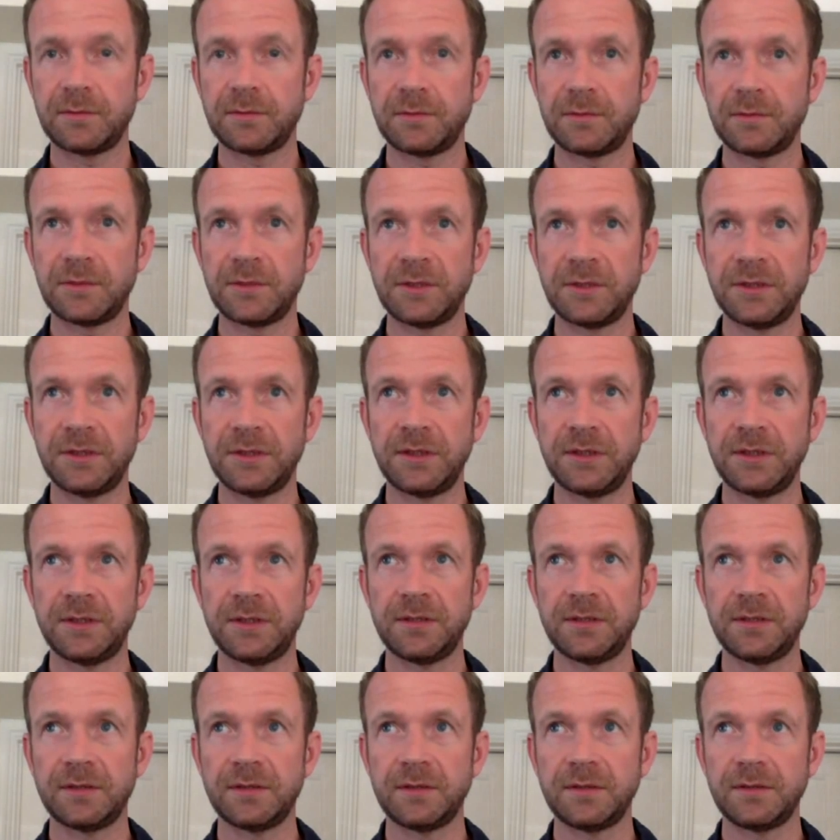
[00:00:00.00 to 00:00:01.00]

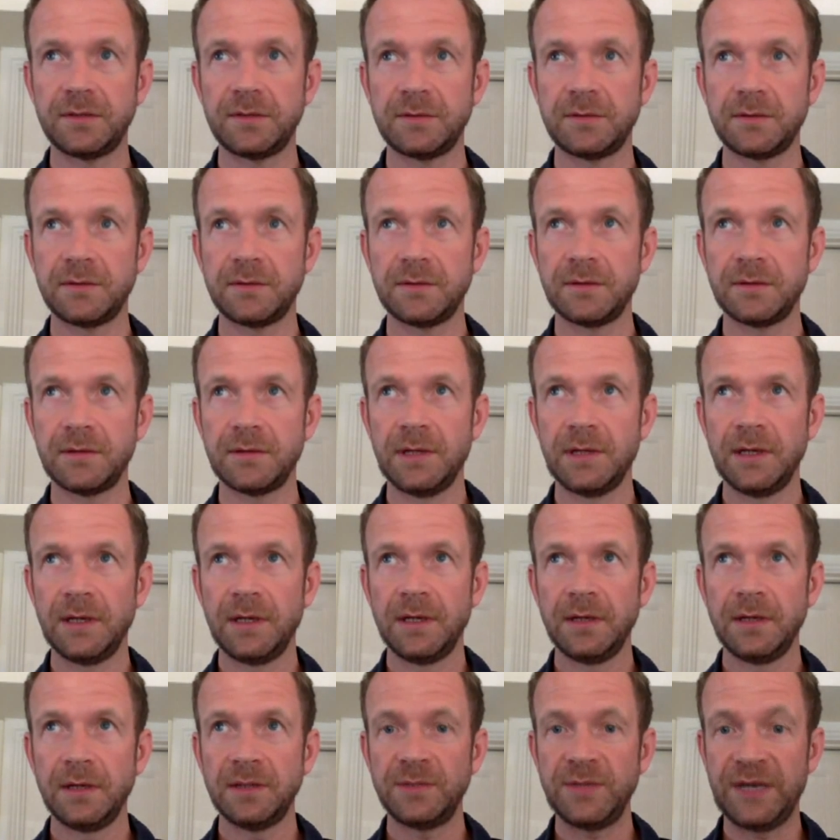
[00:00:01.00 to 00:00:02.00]
to
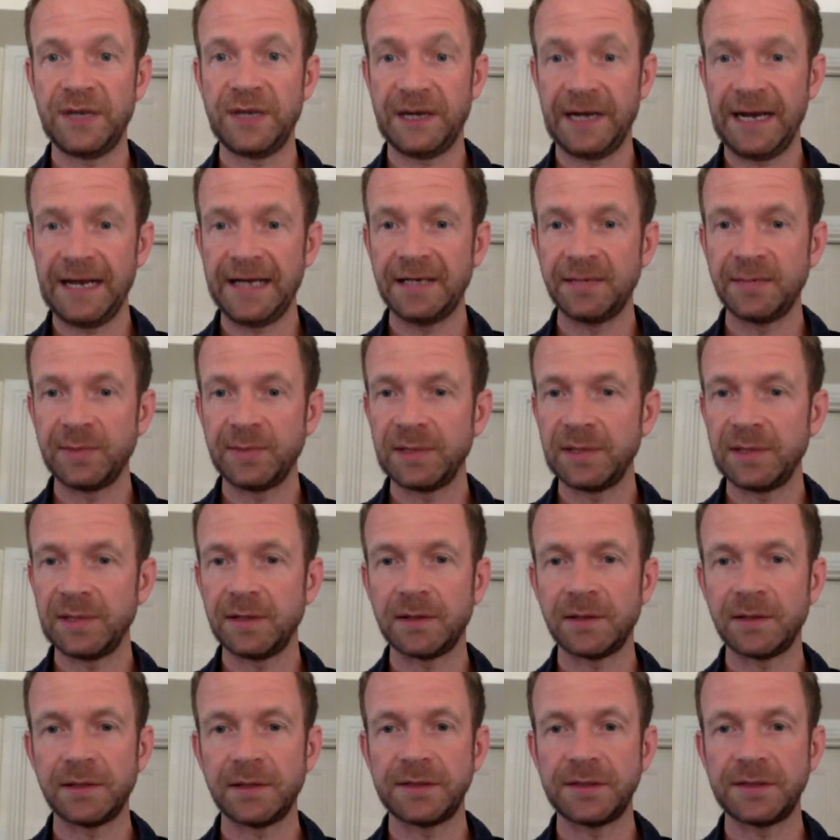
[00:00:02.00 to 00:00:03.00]
be credible
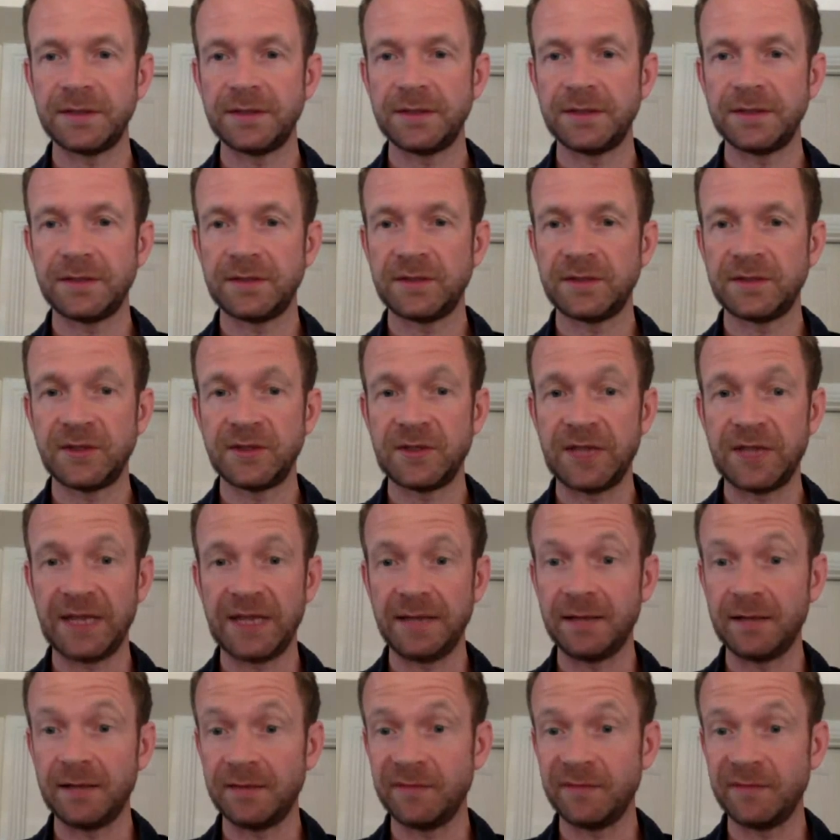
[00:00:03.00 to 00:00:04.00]
or to sustain
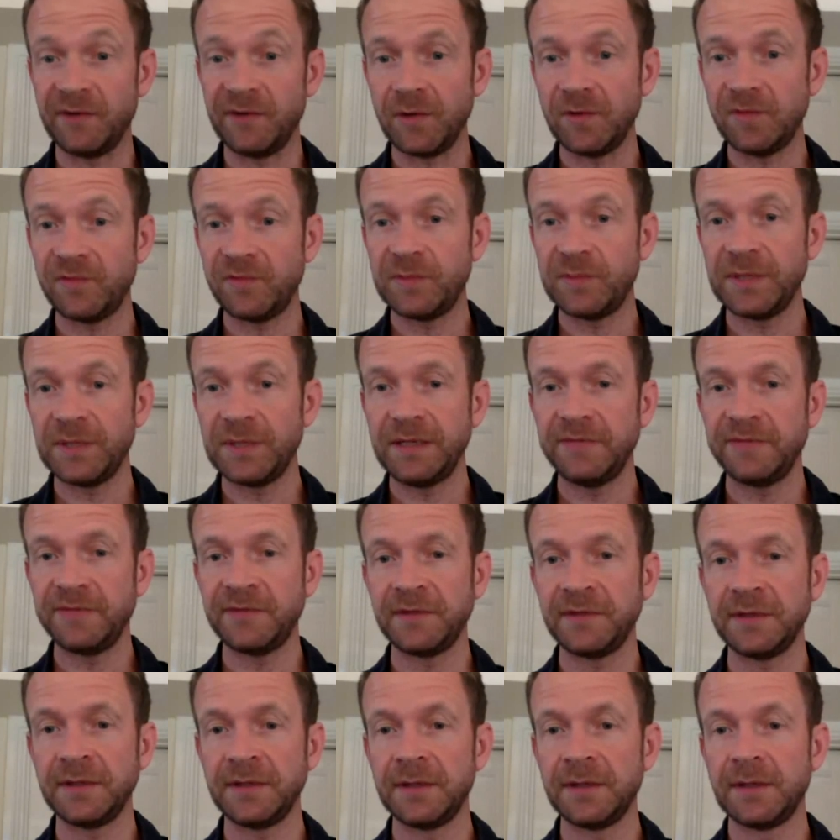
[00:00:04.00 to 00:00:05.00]
their involvement even.